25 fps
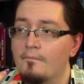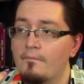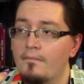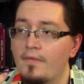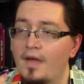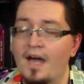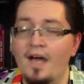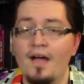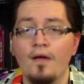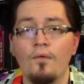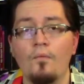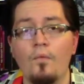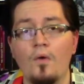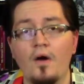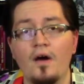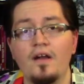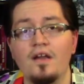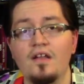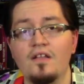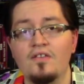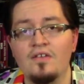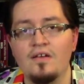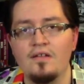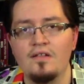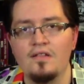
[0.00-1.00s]
I
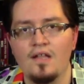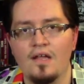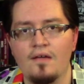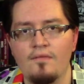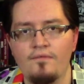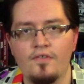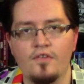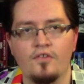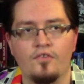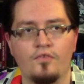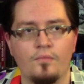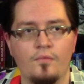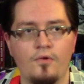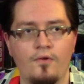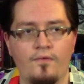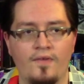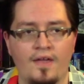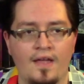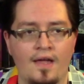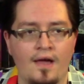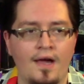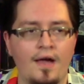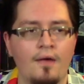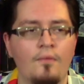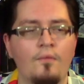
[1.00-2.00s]
wanted to love this
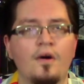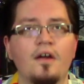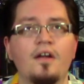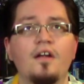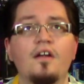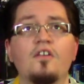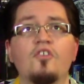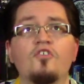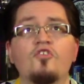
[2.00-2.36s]
movie. I wanted